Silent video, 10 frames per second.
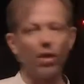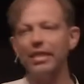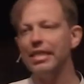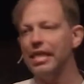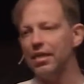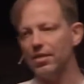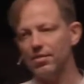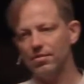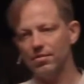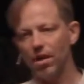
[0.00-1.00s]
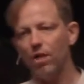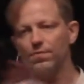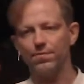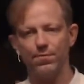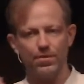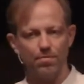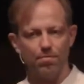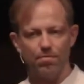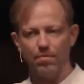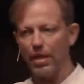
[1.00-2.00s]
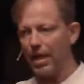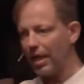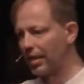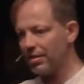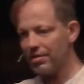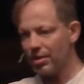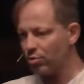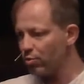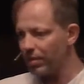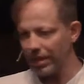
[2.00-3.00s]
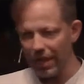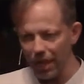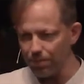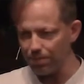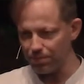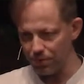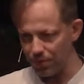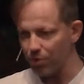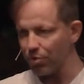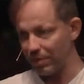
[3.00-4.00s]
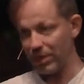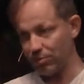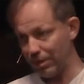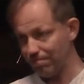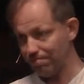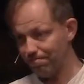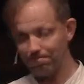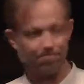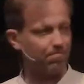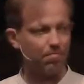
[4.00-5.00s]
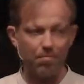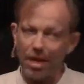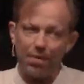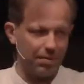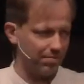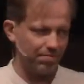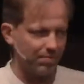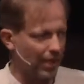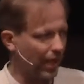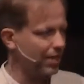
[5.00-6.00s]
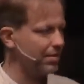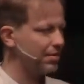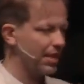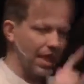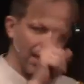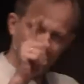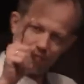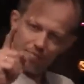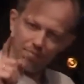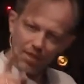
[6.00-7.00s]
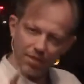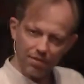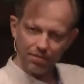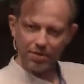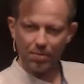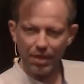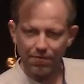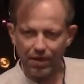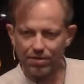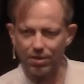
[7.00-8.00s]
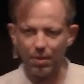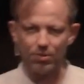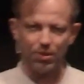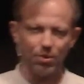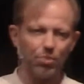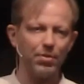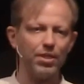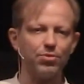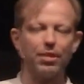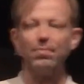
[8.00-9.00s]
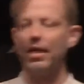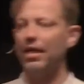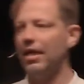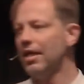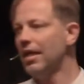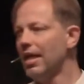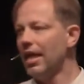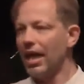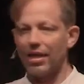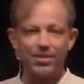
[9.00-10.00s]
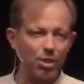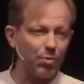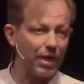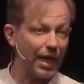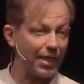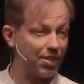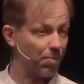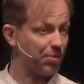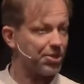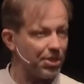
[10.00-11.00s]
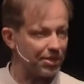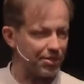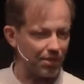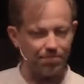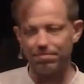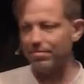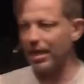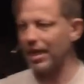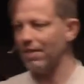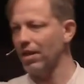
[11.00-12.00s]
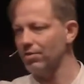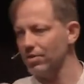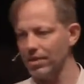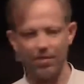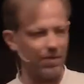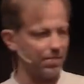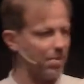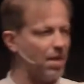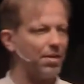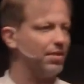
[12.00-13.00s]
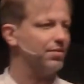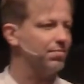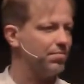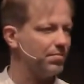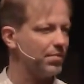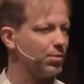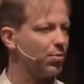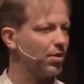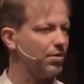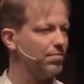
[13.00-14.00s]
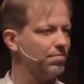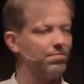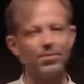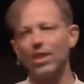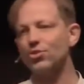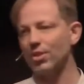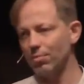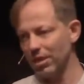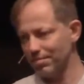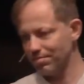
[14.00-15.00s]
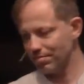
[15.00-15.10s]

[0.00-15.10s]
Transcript: 1 year off, and this would be a help to our youth ministry. Maybe. And he gave me some leaflets about our youth ministry. And so when I had the opportunity, I gave out this leaflet. Maybe it will touch somebody.